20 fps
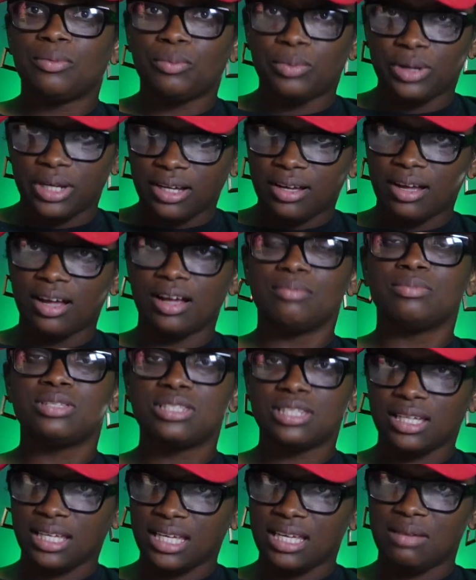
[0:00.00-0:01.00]
when it
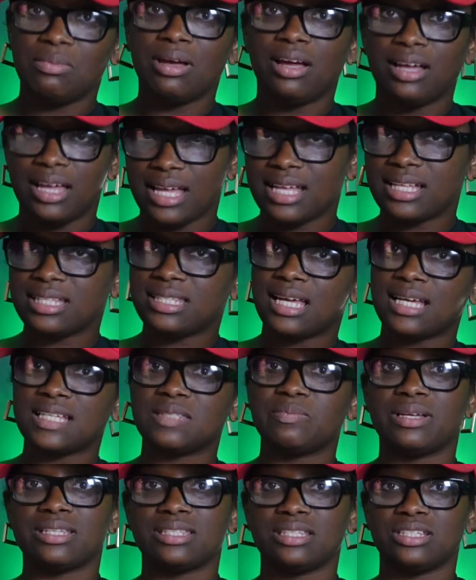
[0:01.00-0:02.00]
comes to email and
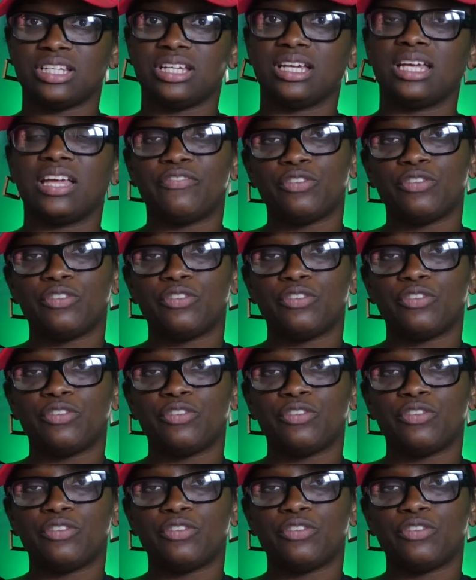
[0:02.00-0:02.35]
text messaging,